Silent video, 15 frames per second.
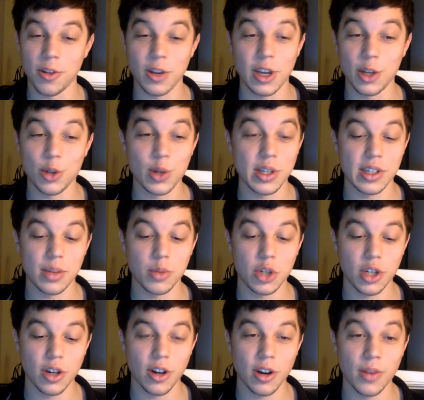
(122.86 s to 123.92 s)
countries, I'm
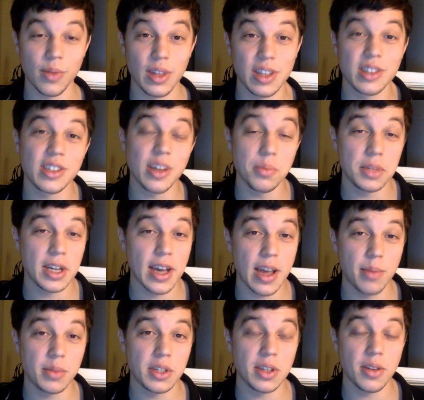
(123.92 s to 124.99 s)
sure, is
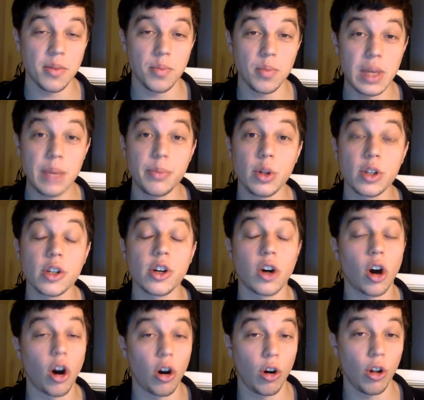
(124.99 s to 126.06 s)
sometimes people
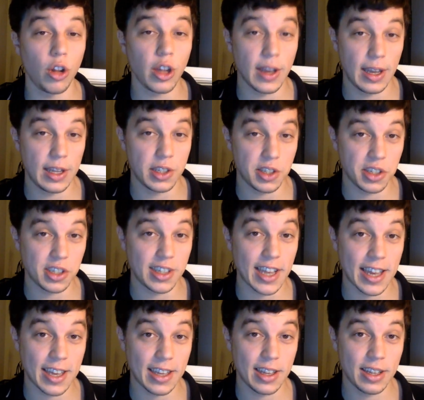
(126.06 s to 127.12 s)
call in
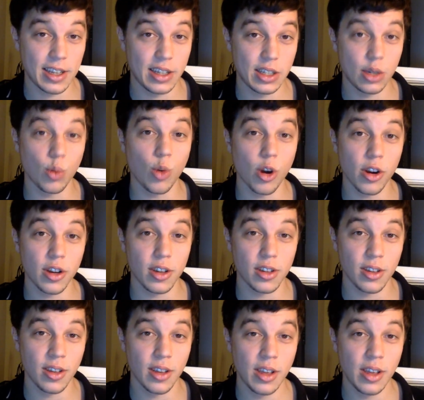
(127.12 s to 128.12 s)
sick to work